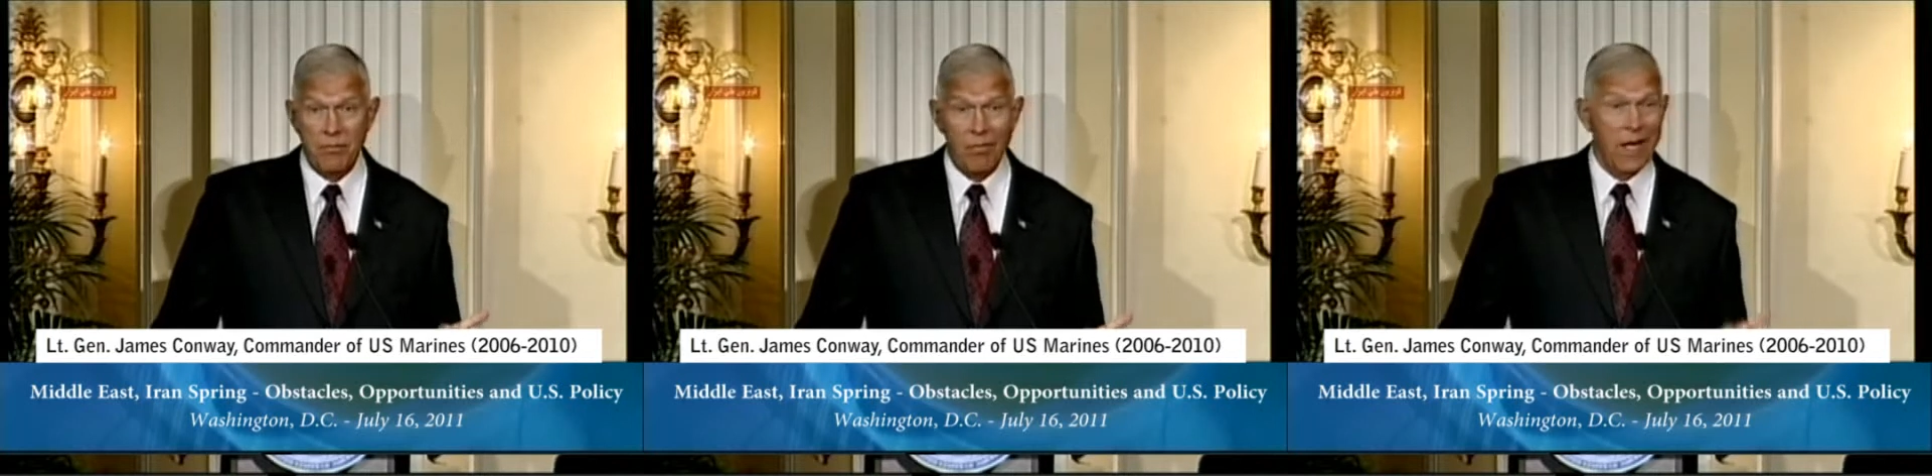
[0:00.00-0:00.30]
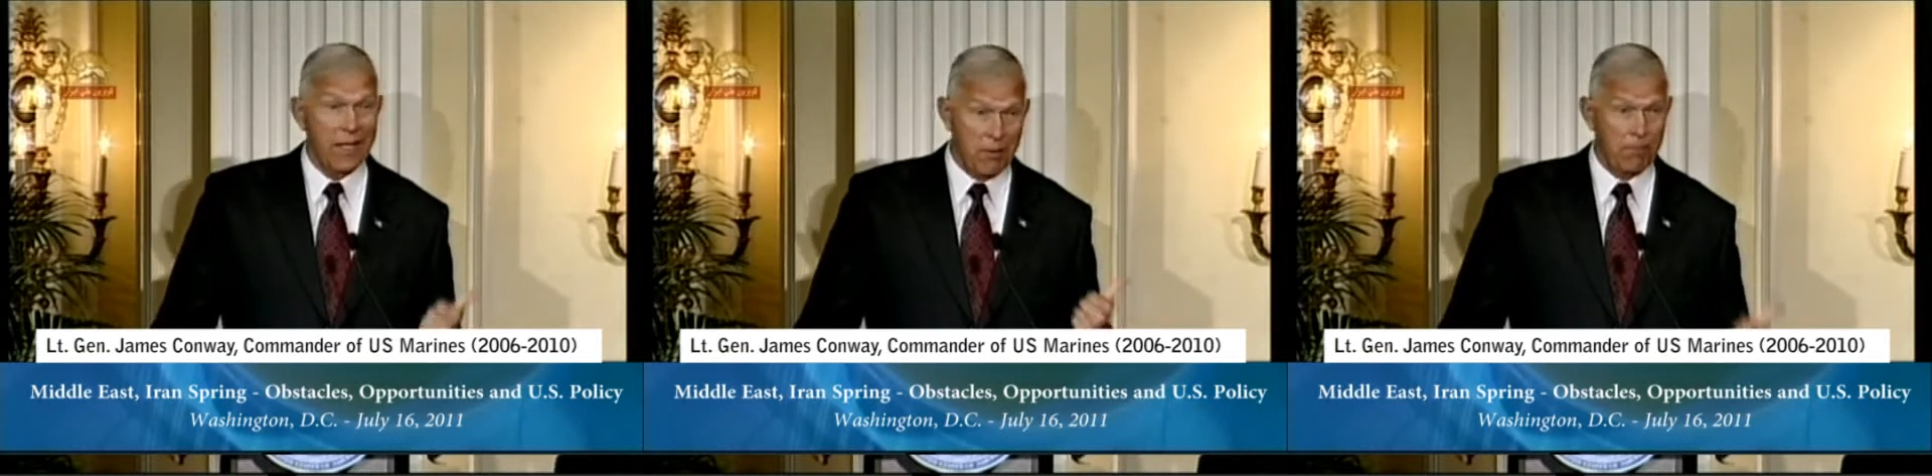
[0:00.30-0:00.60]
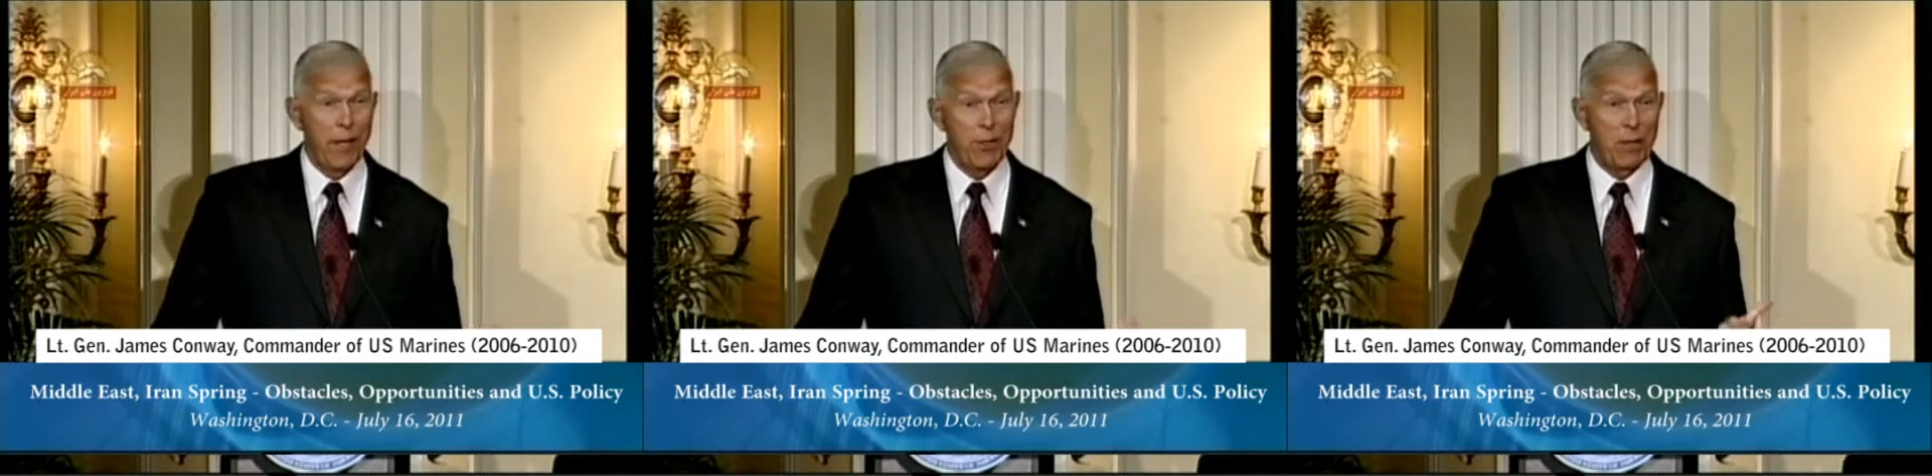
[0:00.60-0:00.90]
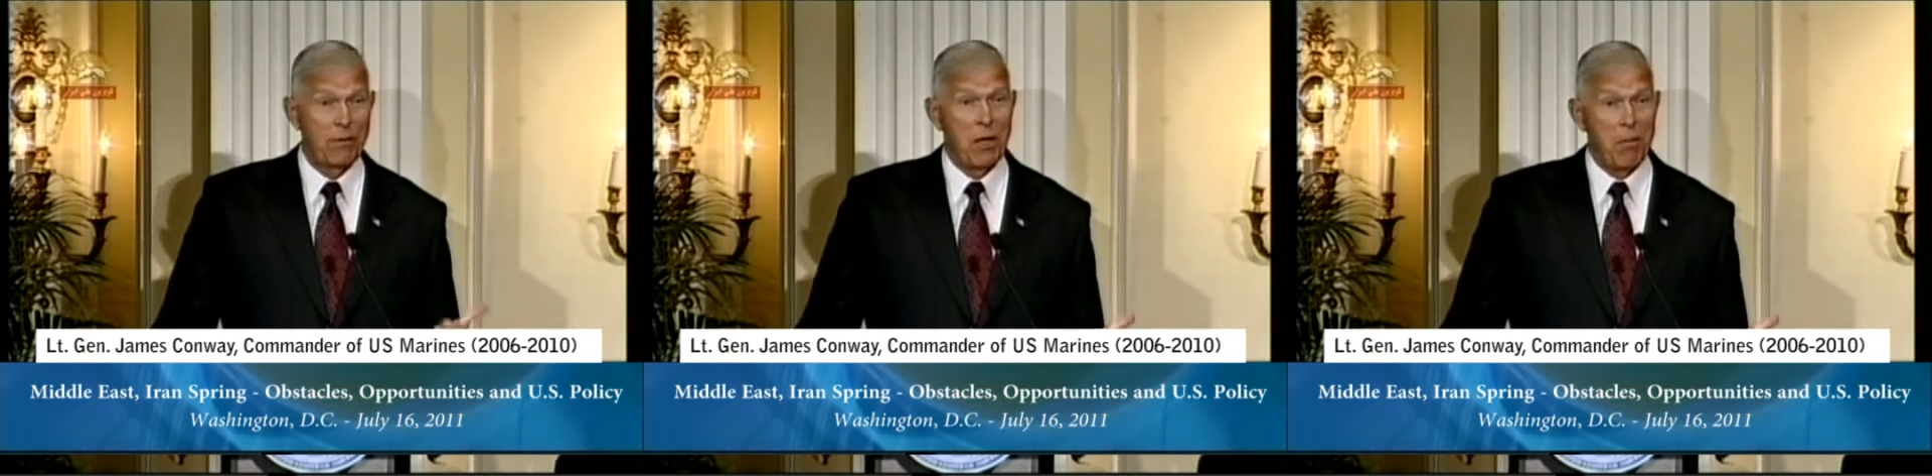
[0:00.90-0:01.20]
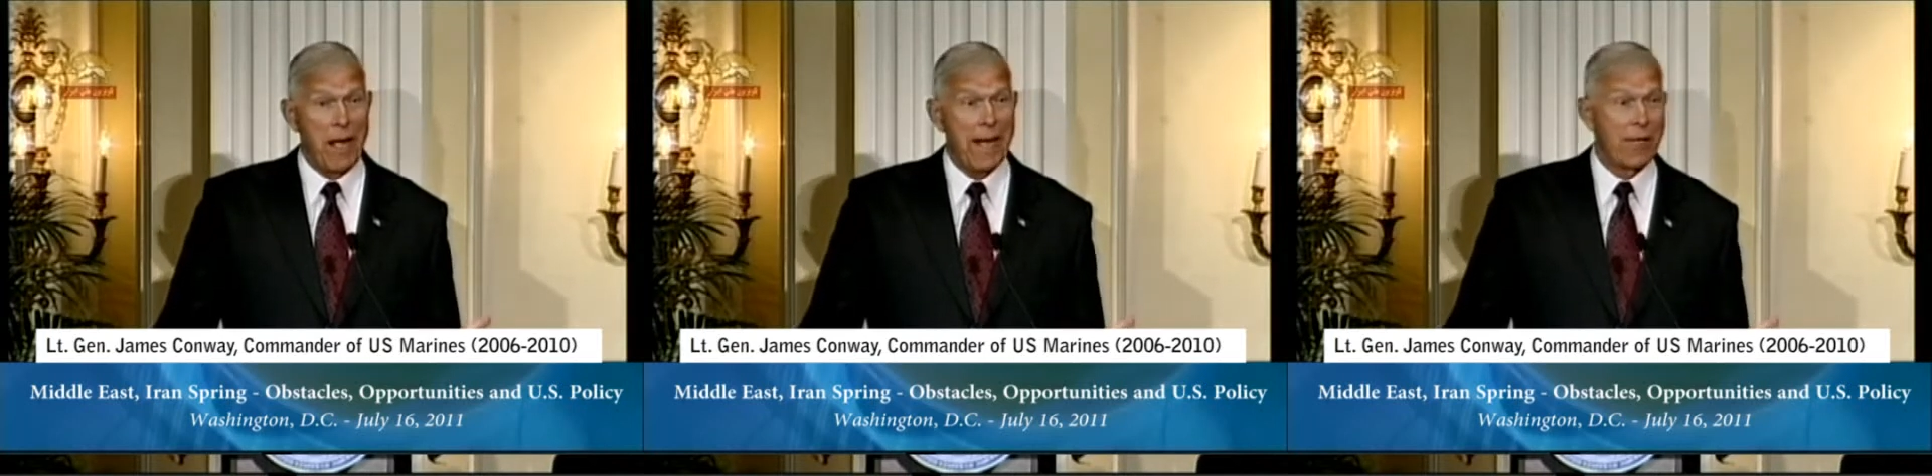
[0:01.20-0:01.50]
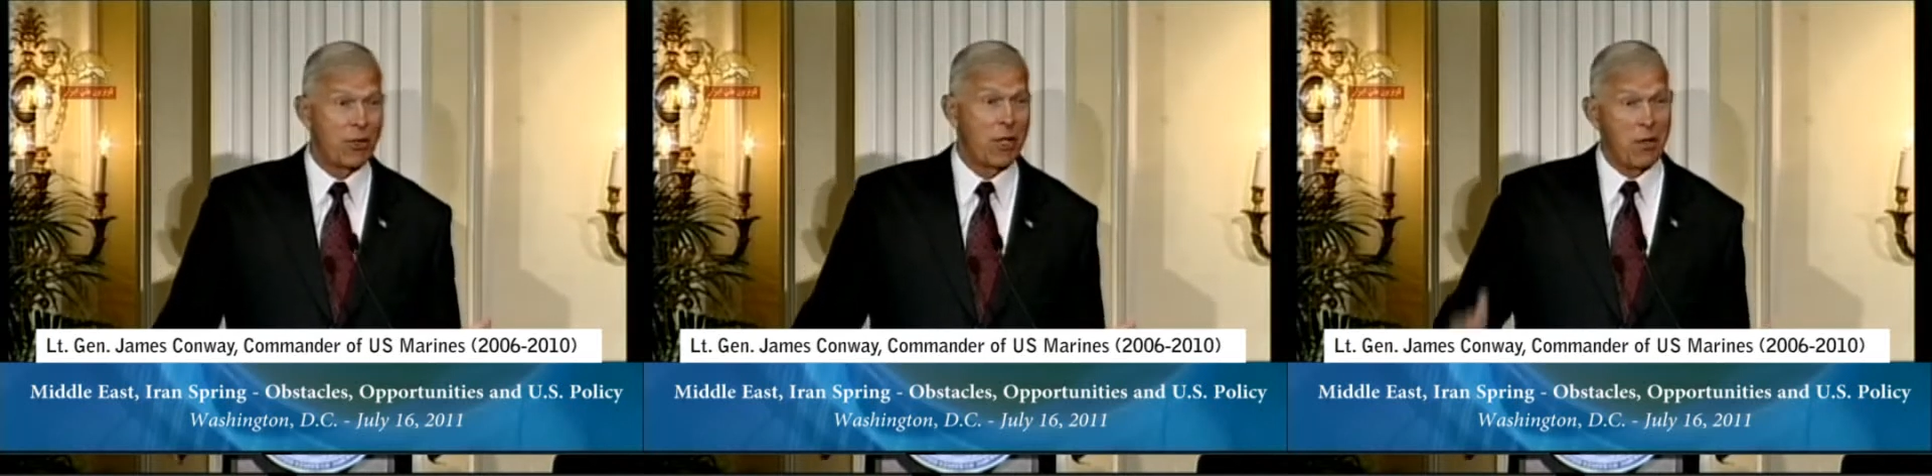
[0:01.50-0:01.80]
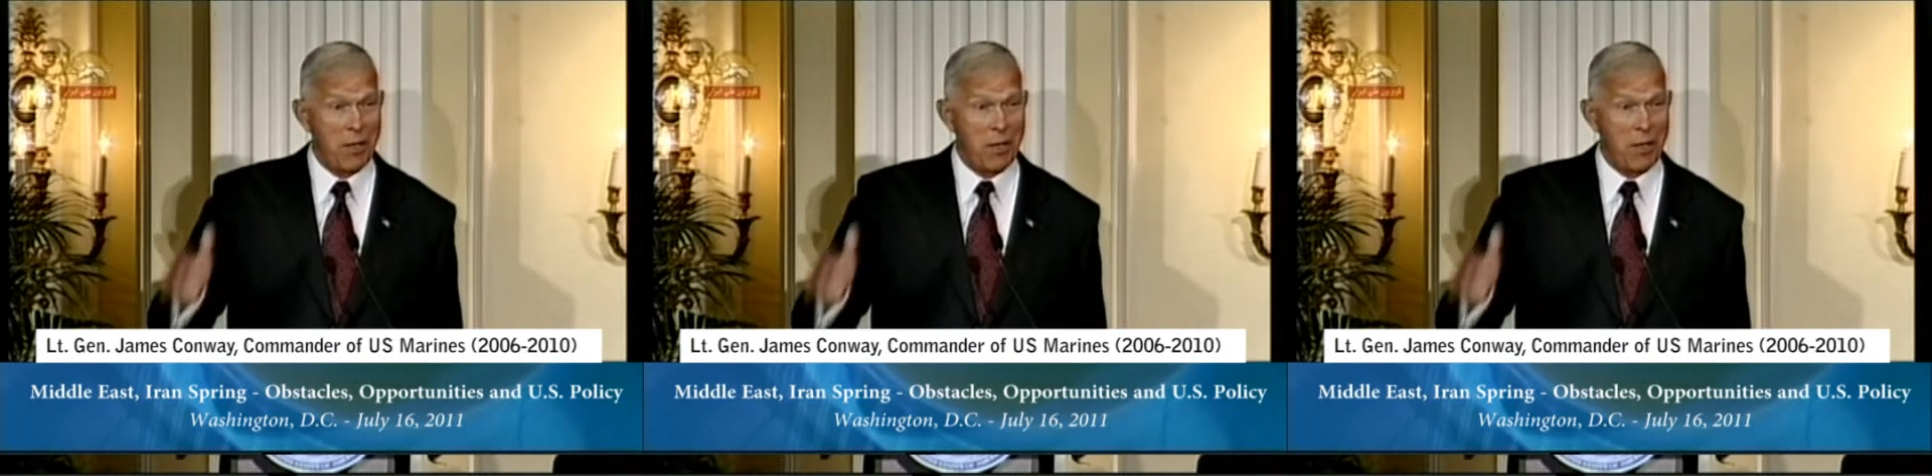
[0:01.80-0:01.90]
that the French have come back and said our